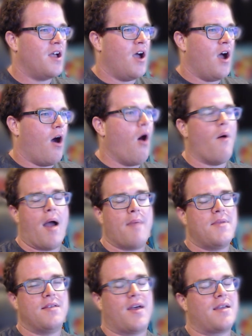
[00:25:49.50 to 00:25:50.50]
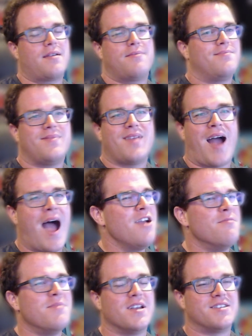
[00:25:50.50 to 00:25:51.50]
Oh, I mean, like,
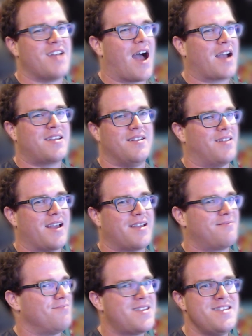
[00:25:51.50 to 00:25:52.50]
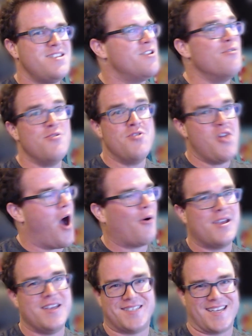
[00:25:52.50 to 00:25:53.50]
Hayao Miyazaki, like, you know
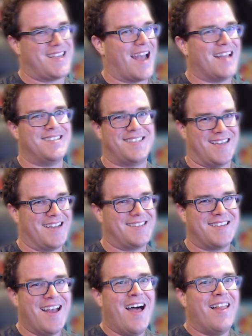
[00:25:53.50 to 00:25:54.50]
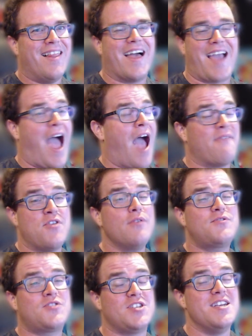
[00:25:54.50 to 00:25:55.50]
he's against it. Like, have
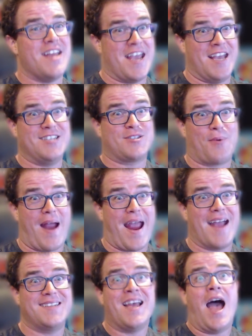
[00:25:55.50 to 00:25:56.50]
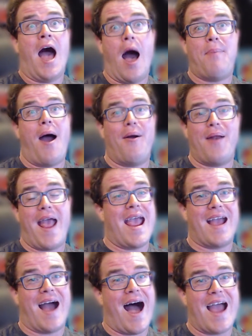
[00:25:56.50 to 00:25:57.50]
you seen his rant about
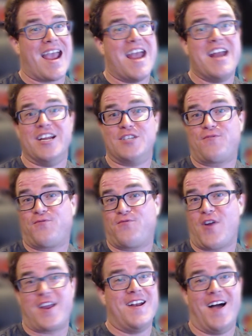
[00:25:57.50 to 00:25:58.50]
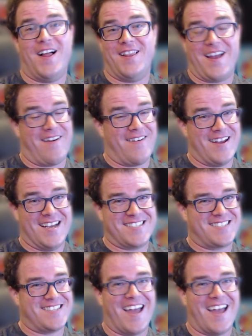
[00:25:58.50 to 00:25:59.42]
AI? It is freaking hilarious.